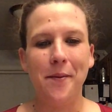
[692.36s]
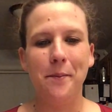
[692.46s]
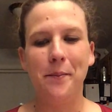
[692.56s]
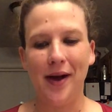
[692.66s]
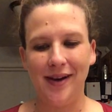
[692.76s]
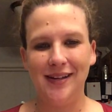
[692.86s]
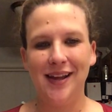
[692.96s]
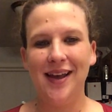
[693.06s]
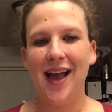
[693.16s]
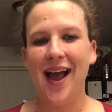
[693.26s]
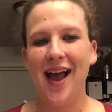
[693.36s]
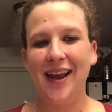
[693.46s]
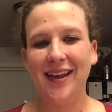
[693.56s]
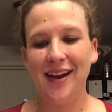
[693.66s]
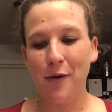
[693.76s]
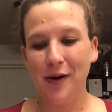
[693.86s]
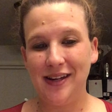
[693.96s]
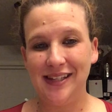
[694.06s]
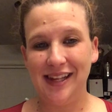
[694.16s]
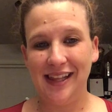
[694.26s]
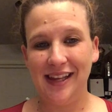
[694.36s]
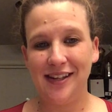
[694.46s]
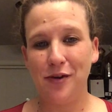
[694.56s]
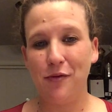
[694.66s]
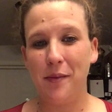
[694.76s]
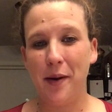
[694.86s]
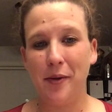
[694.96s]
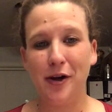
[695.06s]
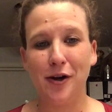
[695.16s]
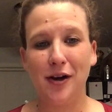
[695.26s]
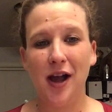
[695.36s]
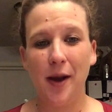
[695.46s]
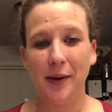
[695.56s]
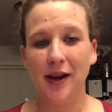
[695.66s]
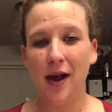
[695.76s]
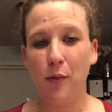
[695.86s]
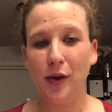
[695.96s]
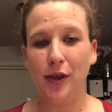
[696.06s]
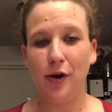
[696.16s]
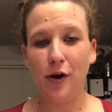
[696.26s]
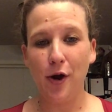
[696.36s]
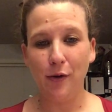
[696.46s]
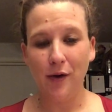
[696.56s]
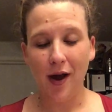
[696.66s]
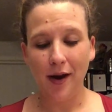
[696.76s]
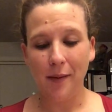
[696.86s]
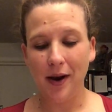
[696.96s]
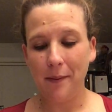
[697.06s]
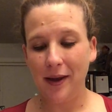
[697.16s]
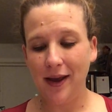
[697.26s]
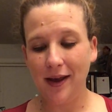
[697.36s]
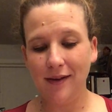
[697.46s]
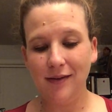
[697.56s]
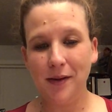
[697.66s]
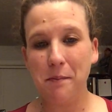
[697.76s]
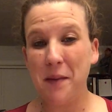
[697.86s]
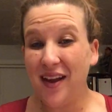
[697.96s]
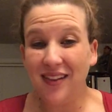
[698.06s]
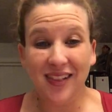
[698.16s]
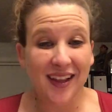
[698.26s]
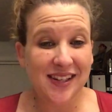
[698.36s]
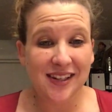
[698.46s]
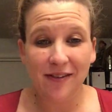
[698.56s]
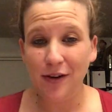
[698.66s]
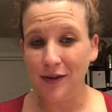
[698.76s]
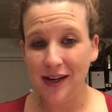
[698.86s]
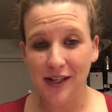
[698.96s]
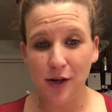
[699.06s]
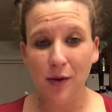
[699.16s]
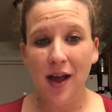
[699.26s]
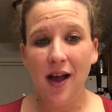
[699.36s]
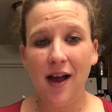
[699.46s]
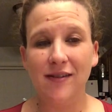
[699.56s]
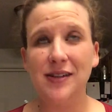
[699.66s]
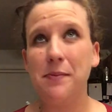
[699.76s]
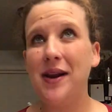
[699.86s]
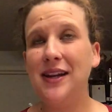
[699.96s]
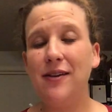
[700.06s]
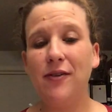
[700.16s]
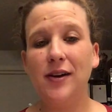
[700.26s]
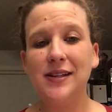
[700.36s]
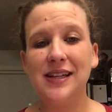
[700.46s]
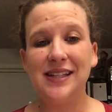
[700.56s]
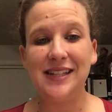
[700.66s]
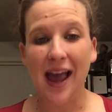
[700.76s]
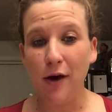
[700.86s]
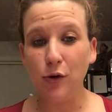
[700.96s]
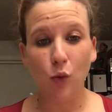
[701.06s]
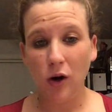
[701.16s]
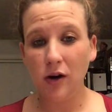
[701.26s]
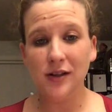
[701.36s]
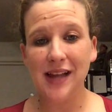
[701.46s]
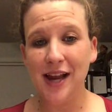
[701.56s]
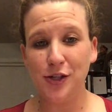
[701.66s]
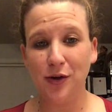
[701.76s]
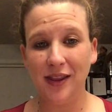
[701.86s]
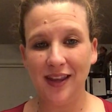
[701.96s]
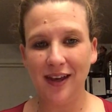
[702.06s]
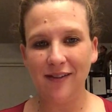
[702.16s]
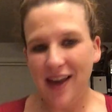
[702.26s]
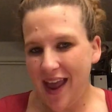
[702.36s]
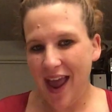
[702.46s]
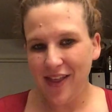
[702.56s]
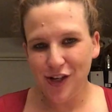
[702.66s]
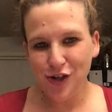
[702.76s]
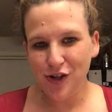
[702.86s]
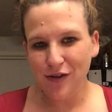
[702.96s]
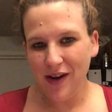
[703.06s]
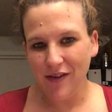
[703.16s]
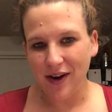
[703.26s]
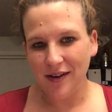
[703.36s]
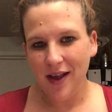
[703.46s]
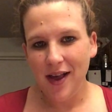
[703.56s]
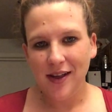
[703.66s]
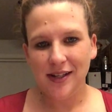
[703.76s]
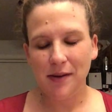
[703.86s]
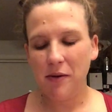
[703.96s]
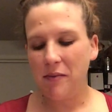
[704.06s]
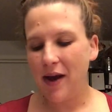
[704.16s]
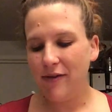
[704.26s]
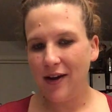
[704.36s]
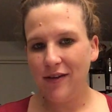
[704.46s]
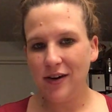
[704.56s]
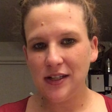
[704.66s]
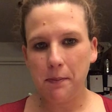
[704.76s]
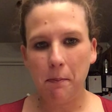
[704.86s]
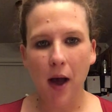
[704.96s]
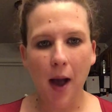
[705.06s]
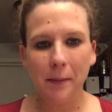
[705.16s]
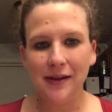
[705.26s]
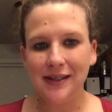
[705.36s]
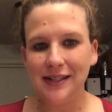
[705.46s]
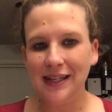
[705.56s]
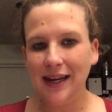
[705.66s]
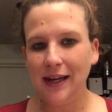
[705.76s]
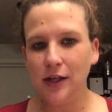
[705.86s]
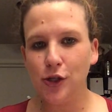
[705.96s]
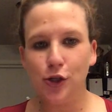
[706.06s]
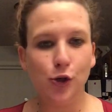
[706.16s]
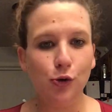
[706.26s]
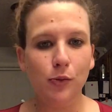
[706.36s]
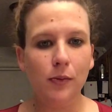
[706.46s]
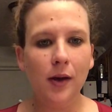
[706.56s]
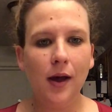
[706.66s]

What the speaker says: But I cannot wait to see these. Remember, you're coming up with your own onomatopoeia. Make a list if you need to of as many different sound words as you can think of, and then choose your favorite. Some of my favorites: pop, zing, zoom,